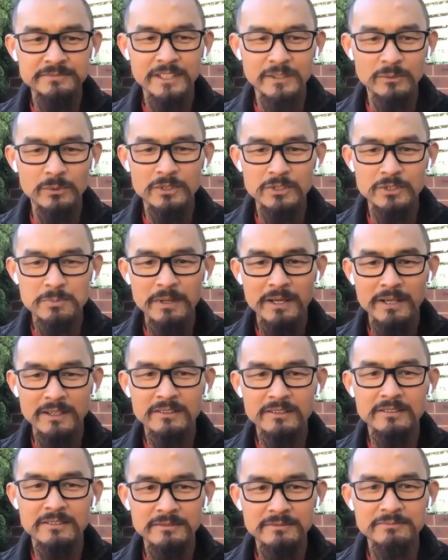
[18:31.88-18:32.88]
was
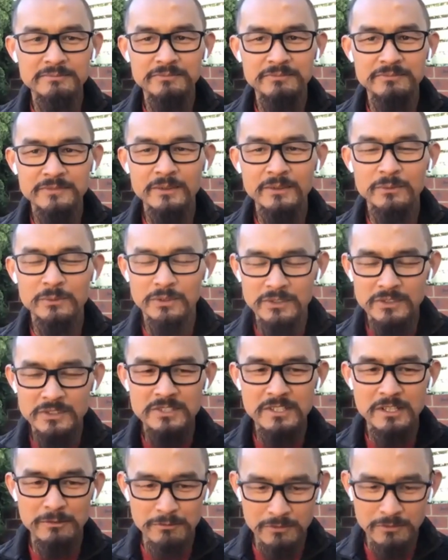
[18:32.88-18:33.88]
packed. It
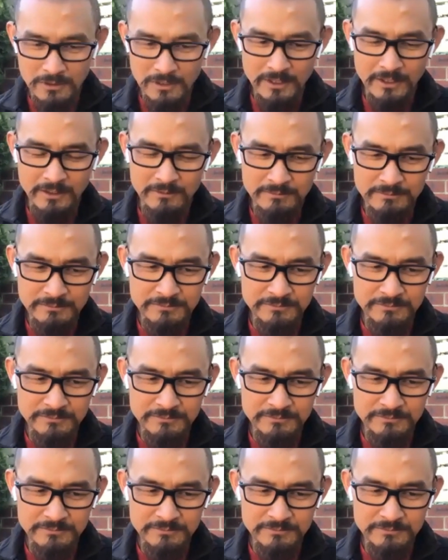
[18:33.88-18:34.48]
was definitely.